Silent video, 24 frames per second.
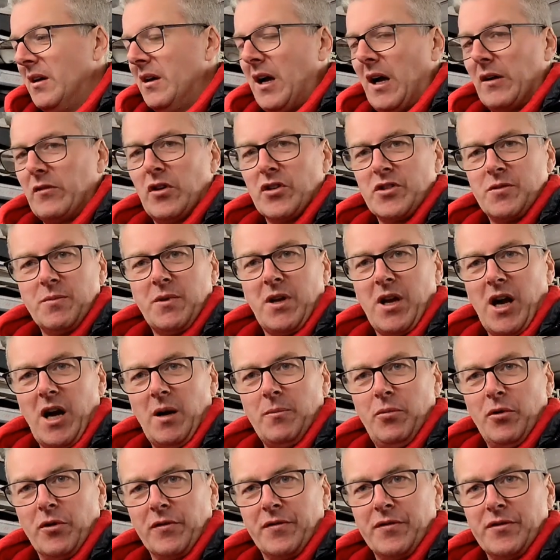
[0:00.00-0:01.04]
I've got some
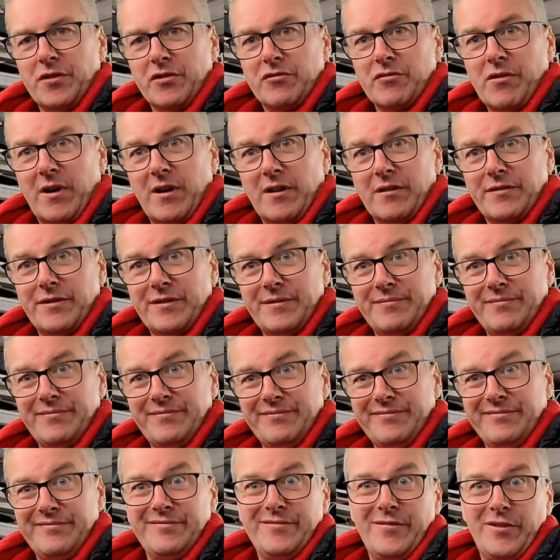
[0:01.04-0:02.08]
cardboard for the drive
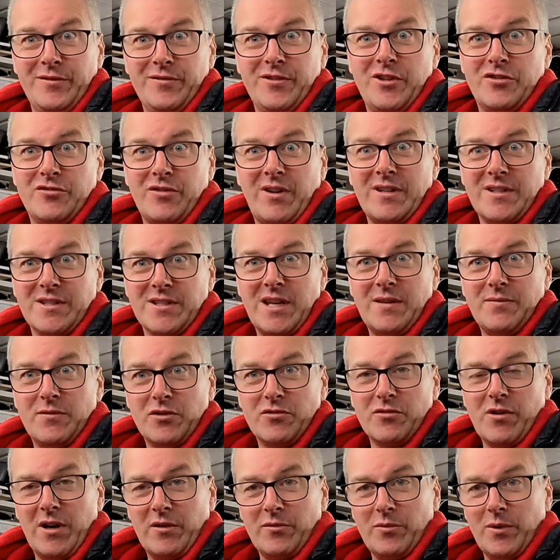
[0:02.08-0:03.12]
to try and save the
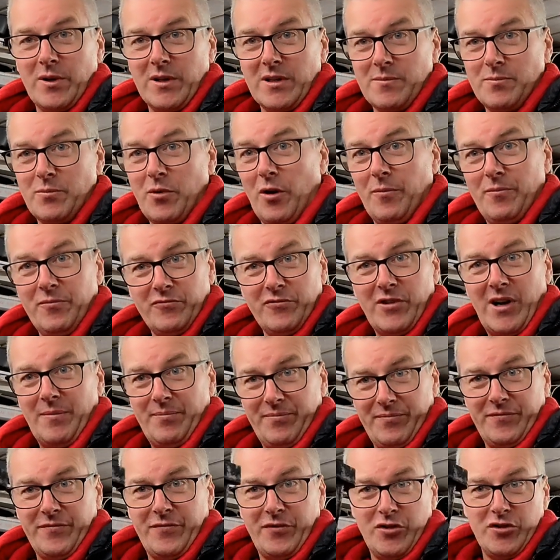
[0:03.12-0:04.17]
driveway. But right,
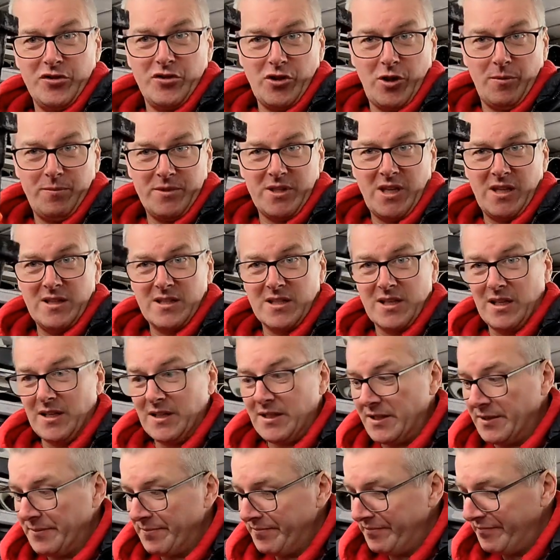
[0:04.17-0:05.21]
first job, let's get this
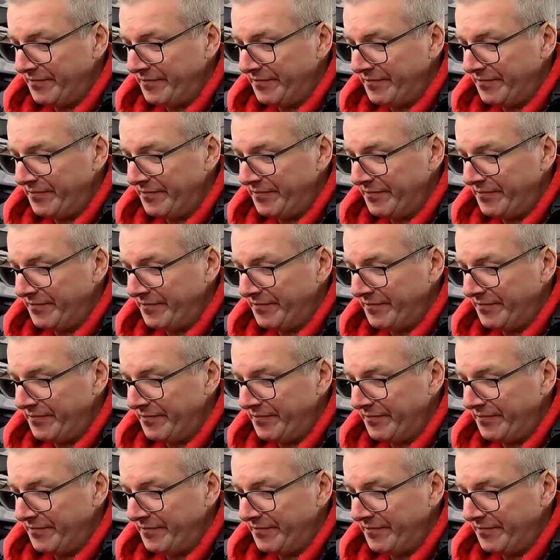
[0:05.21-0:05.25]
cleaned.